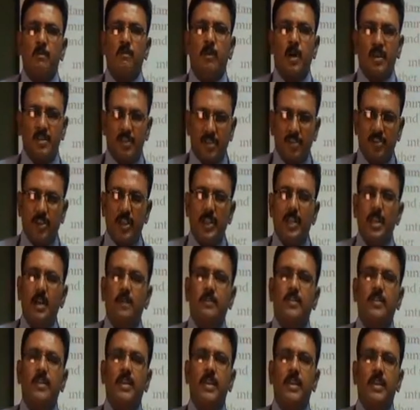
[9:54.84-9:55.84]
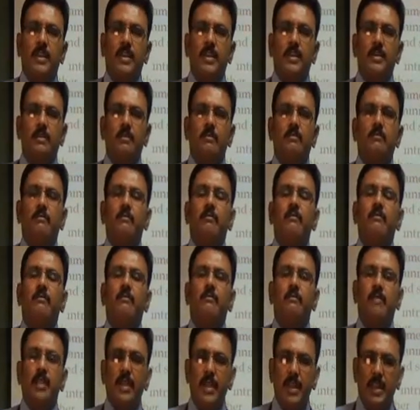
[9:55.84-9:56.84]
For such kind of thing,
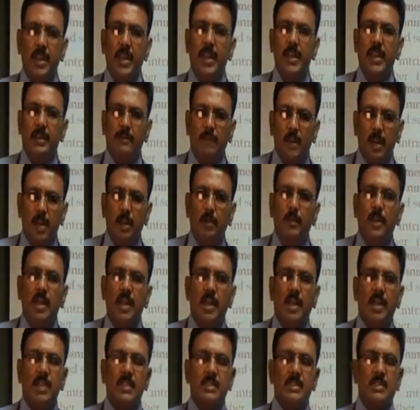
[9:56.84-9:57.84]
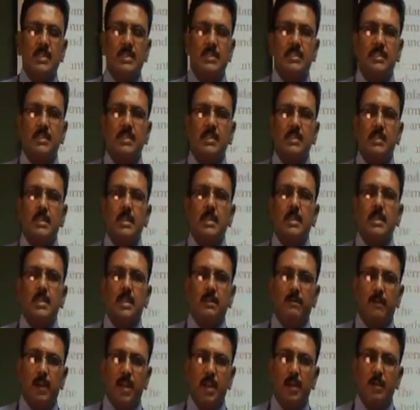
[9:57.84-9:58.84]
we need fundamental analysis.
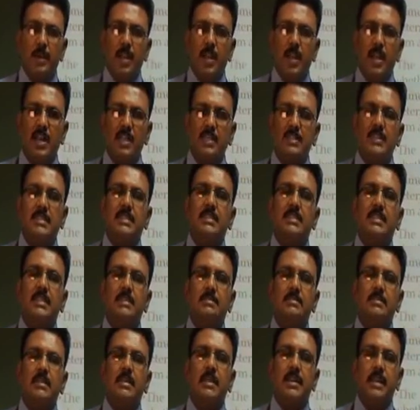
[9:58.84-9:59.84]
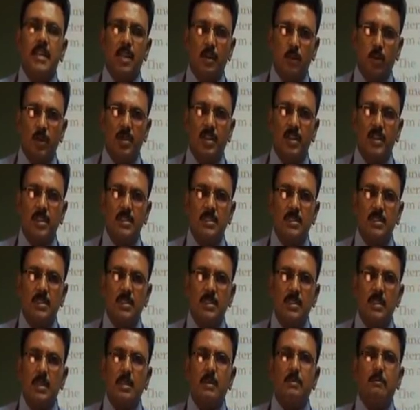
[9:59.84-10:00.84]
The fundamental analysis gives the real worthiness.
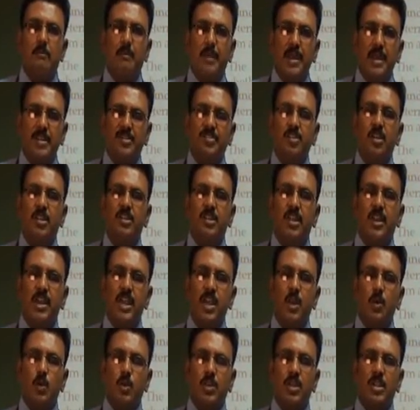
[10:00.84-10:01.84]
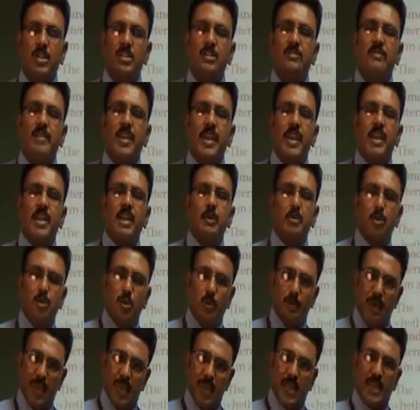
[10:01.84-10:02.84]
Based on the real worthiness, we can able
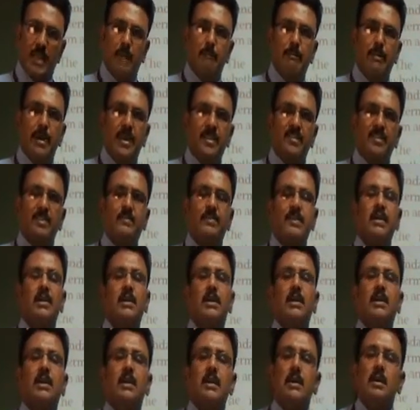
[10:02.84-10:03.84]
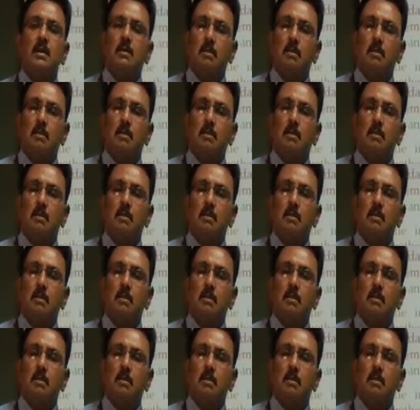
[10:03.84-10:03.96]
to make a comparison with the